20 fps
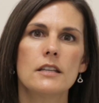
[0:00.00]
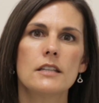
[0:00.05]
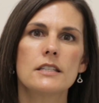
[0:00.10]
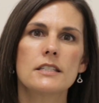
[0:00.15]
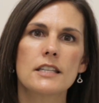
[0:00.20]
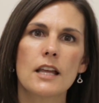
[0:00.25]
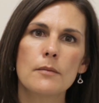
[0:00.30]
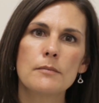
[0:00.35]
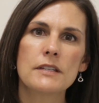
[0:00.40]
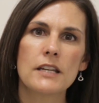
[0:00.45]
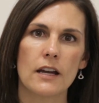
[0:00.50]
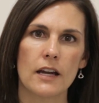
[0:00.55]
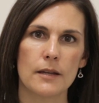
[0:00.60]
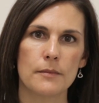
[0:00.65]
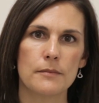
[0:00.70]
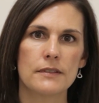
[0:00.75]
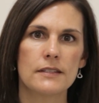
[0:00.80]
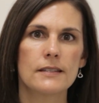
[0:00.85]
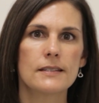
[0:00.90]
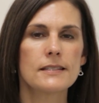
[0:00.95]

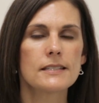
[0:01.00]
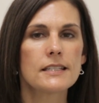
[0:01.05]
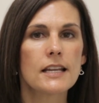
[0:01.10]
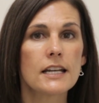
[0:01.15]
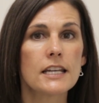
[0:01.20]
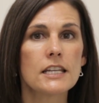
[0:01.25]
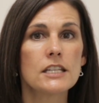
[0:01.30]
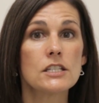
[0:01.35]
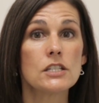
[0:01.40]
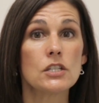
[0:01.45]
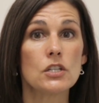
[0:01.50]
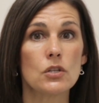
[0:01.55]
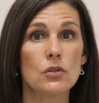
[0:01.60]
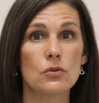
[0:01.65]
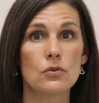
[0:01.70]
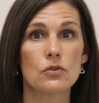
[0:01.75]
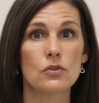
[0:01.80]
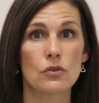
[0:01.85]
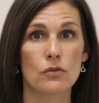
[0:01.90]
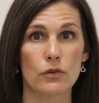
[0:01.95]
Sometimes studies
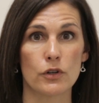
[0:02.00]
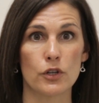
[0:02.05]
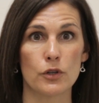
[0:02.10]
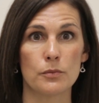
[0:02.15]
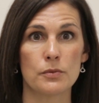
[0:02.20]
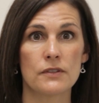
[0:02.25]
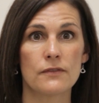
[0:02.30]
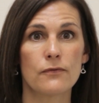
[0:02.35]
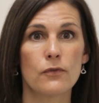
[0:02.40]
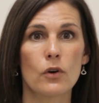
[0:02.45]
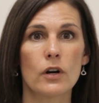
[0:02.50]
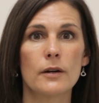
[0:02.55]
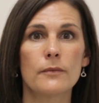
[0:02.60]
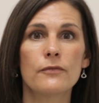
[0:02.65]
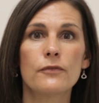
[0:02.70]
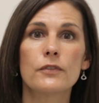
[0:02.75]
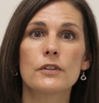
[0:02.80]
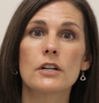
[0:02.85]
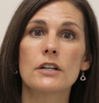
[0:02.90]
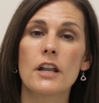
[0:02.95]
use groups
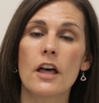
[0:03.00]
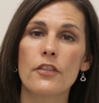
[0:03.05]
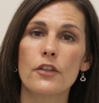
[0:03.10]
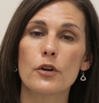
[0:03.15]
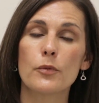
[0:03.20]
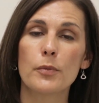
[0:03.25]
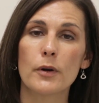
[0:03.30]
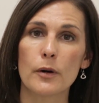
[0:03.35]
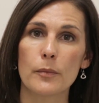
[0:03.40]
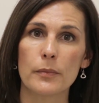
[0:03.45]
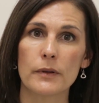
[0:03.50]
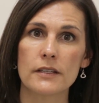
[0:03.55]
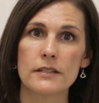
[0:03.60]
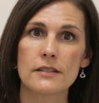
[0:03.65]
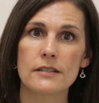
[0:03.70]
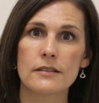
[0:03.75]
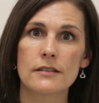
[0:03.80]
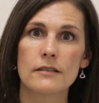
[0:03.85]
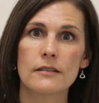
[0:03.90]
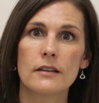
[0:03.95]
formed for another
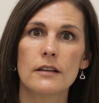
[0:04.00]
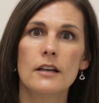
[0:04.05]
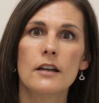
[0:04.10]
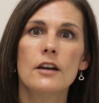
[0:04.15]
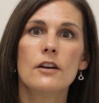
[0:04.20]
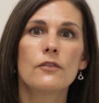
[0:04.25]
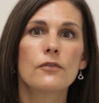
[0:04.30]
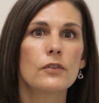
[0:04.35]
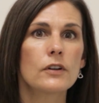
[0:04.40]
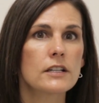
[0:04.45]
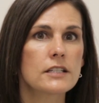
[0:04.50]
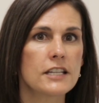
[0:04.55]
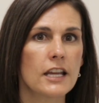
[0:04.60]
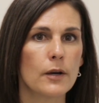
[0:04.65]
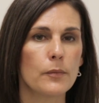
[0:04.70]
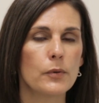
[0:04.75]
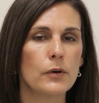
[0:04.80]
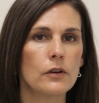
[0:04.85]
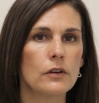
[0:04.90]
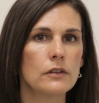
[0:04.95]
purpose. For
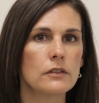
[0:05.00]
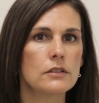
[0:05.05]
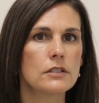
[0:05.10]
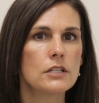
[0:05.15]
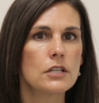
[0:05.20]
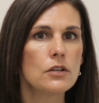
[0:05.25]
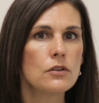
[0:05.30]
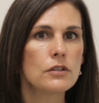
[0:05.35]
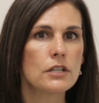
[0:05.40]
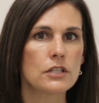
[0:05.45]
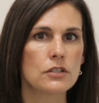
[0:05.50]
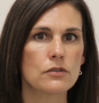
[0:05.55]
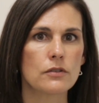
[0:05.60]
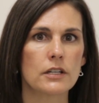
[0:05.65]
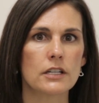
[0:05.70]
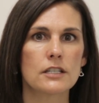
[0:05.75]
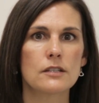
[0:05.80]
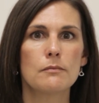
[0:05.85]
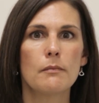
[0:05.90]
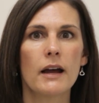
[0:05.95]
example, two
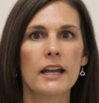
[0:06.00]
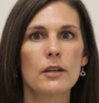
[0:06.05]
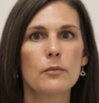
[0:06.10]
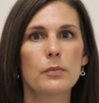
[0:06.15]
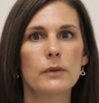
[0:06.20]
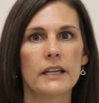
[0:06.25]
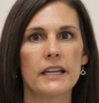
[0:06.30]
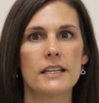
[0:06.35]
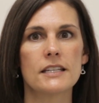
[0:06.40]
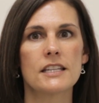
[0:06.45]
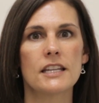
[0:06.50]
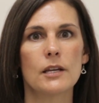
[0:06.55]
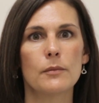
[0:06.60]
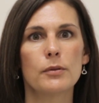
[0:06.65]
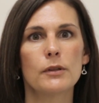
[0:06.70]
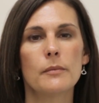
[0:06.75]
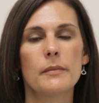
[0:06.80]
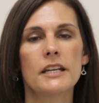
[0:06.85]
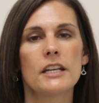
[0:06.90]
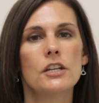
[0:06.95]
districts might plan to
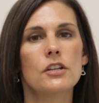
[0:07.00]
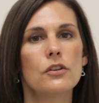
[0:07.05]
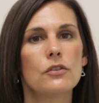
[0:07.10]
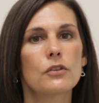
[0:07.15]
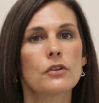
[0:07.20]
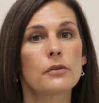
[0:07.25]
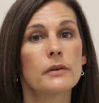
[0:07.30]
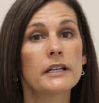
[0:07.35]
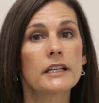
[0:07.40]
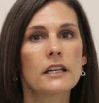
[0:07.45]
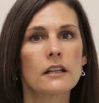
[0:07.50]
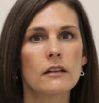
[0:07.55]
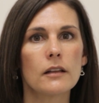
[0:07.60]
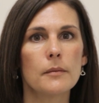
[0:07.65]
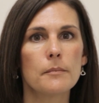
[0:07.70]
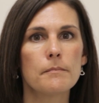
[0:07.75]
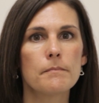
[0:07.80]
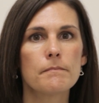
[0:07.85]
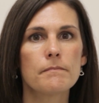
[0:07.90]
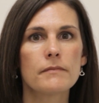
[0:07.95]
implement a new
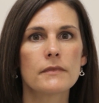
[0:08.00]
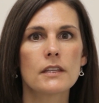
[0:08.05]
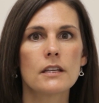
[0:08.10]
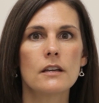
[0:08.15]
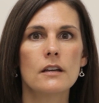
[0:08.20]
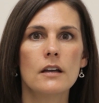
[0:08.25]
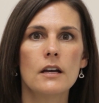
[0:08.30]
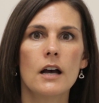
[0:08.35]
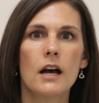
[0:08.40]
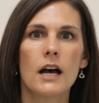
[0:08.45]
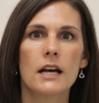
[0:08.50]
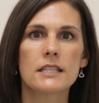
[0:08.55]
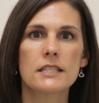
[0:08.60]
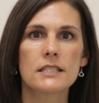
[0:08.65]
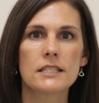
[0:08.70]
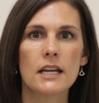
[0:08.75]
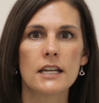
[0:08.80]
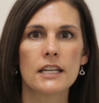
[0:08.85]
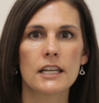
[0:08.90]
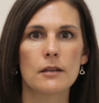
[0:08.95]
curriculum. A
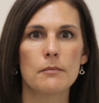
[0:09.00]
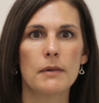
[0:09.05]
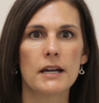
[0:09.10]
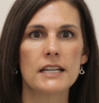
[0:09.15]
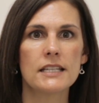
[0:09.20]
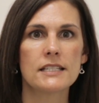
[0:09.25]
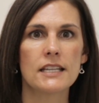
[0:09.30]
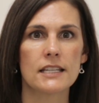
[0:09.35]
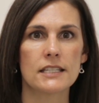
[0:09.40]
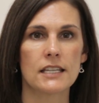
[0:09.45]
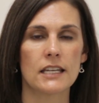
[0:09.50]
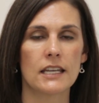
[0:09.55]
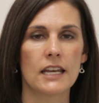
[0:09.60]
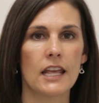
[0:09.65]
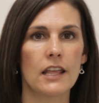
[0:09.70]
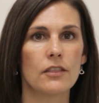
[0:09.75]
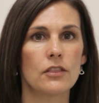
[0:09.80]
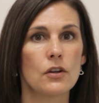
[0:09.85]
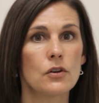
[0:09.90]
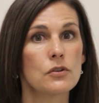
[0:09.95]
study might
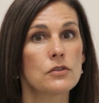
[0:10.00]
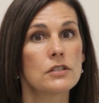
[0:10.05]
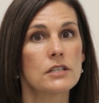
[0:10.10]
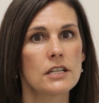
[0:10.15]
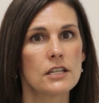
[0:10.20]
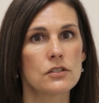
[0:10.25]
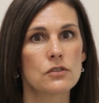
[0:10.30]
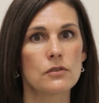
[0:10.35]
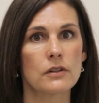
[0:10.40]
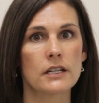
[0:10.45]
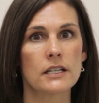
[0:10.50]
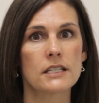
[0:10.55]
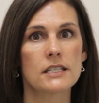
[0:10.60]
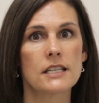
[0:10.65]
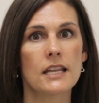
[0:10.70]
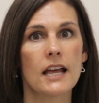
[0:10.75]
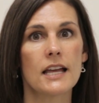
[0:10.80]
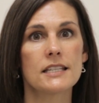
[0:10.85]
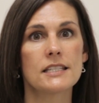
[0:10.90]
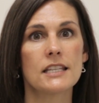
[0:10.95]
designate those
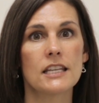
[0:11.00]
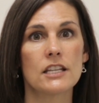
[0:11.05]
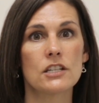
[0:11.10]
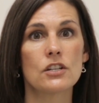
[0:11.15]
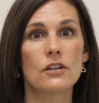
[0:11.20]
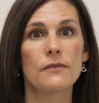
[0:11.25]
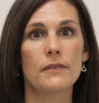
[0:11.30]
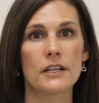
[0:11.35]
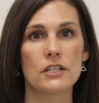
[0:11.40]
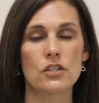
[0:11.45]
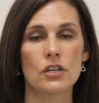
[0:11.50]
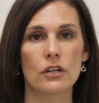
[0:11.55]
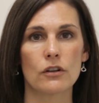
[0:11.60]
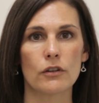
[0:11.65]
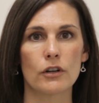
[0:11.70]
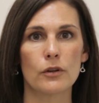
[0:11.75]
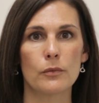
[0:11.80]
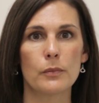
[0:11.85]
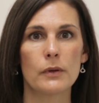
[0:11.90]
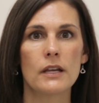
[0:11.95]
districts as the intervention
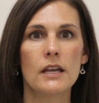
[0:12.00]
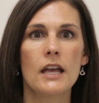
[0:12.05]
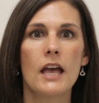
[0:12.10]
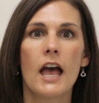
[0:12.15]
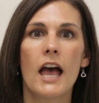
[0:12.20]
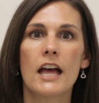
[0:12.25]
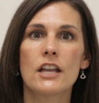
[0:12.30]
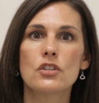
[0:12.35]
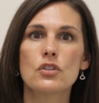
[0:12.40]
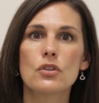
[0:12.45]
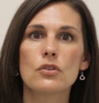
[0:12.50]
group and